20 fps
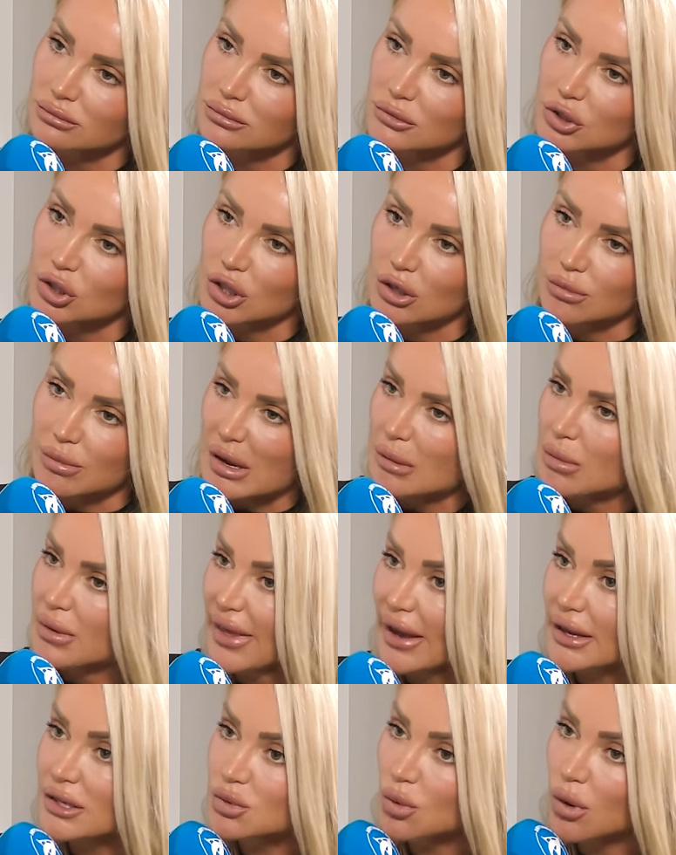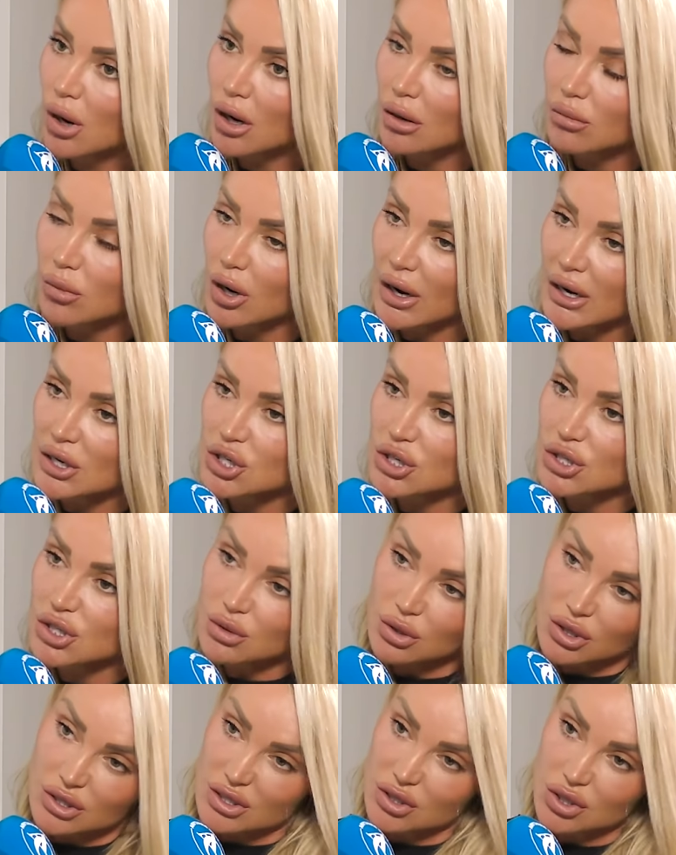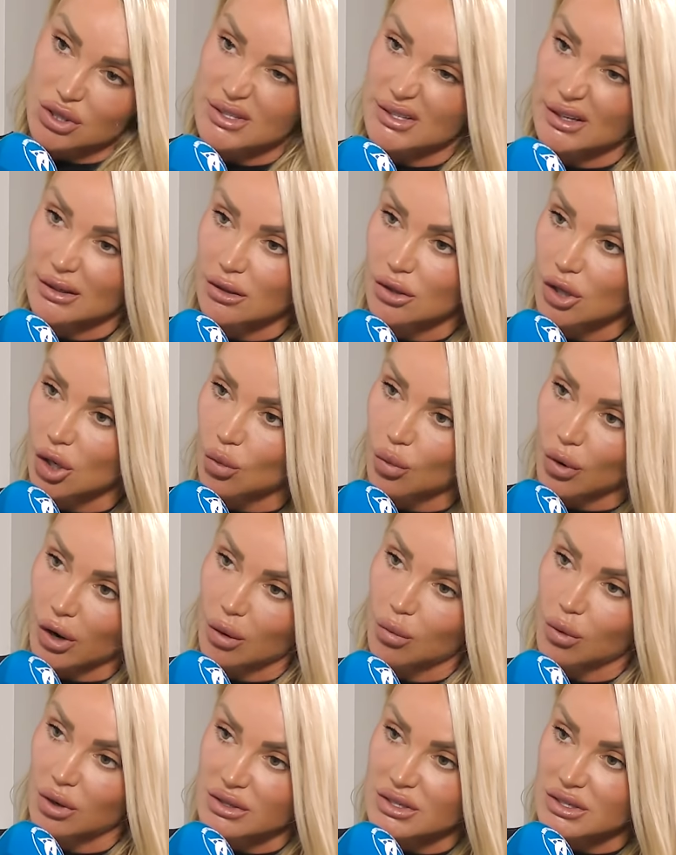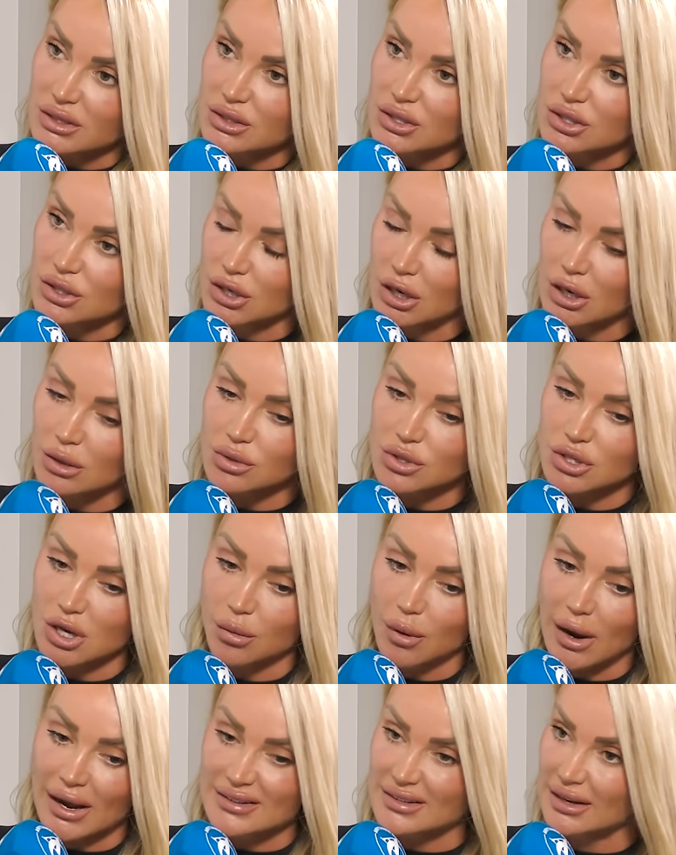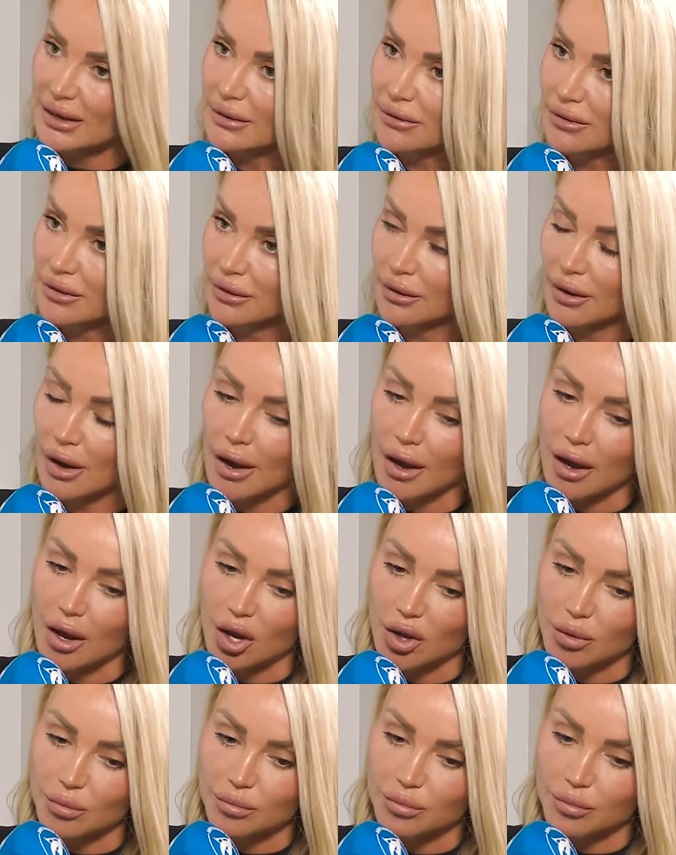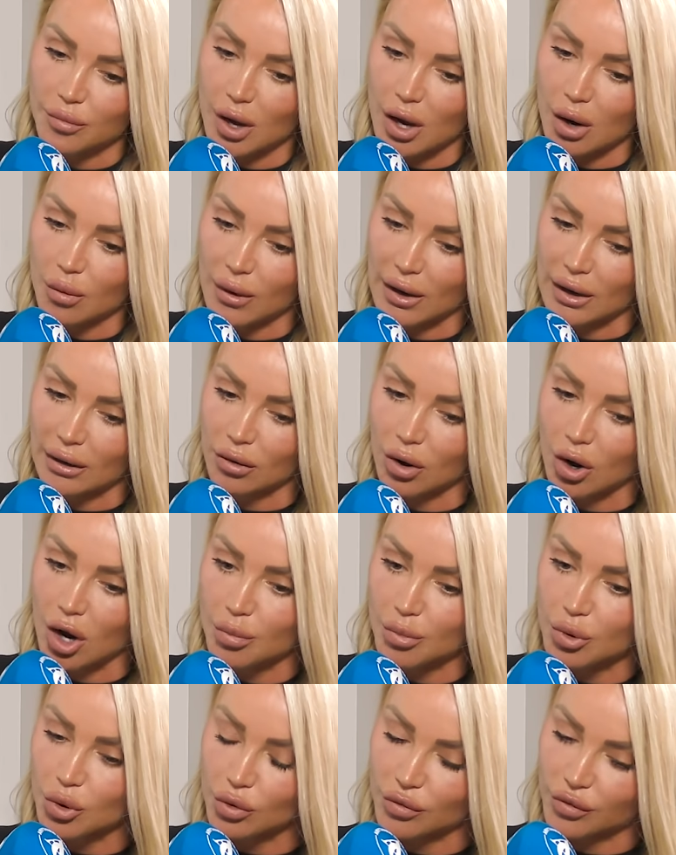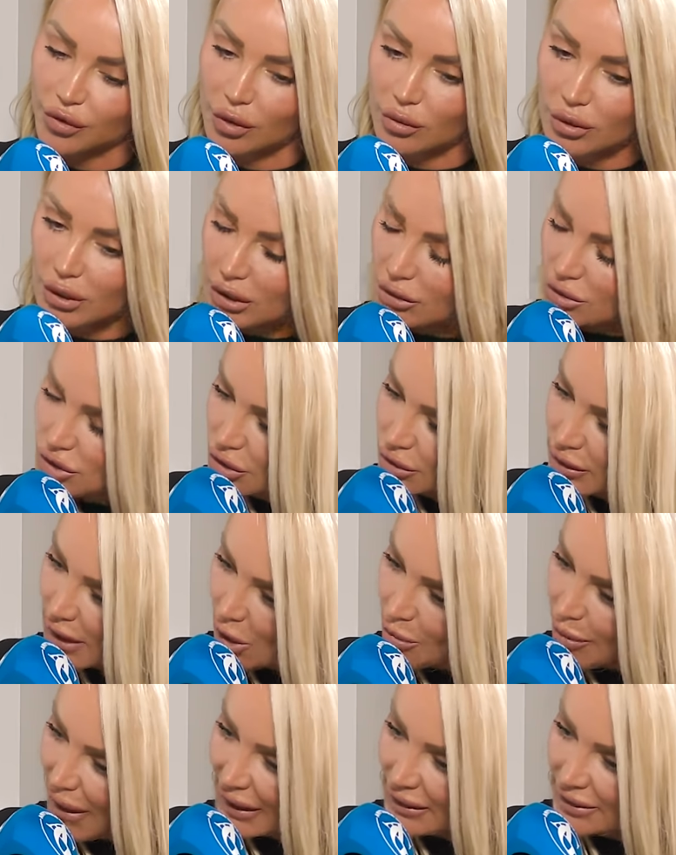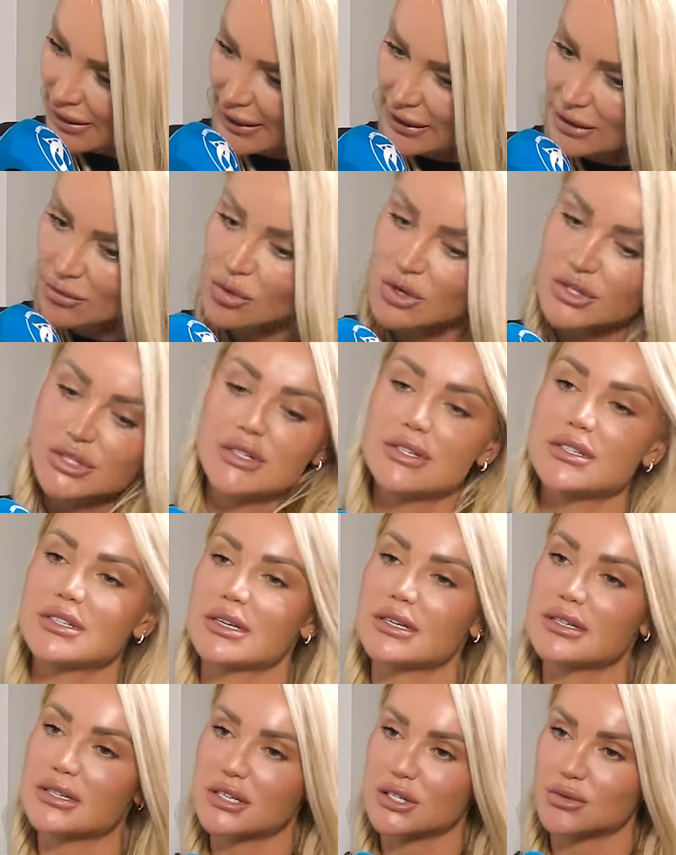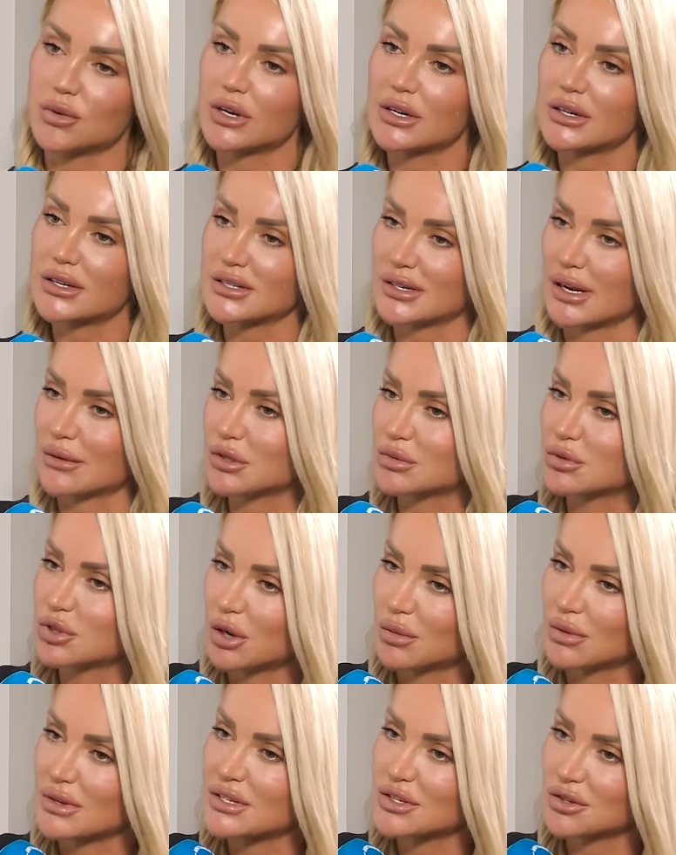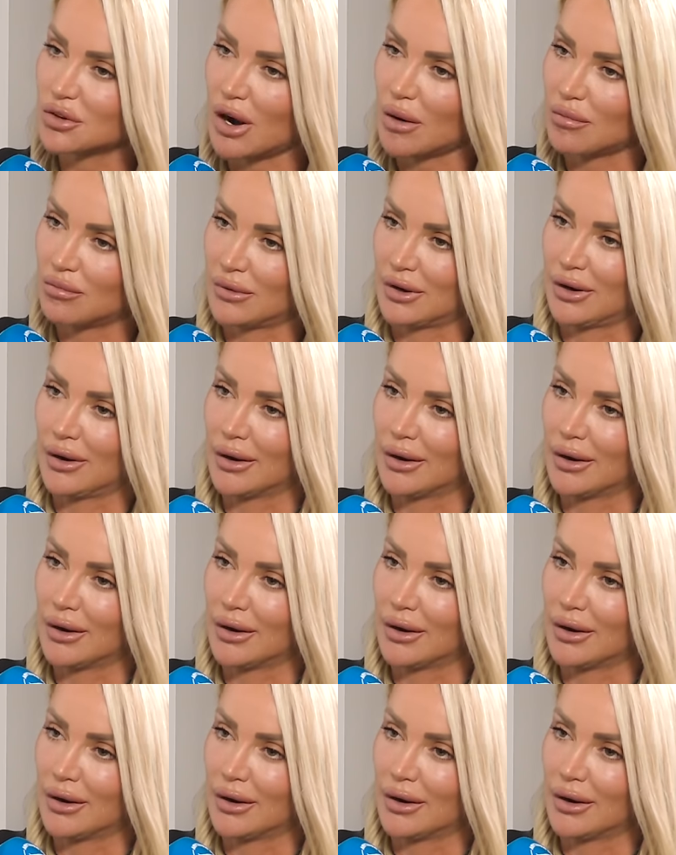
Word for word: You know, maybe that's what what I should do because I just didn't know what I wanted to do. So I did. Um, I went and got a portfolio done. Now back then it wasn't as easy as what it is now. So there was no Instagram.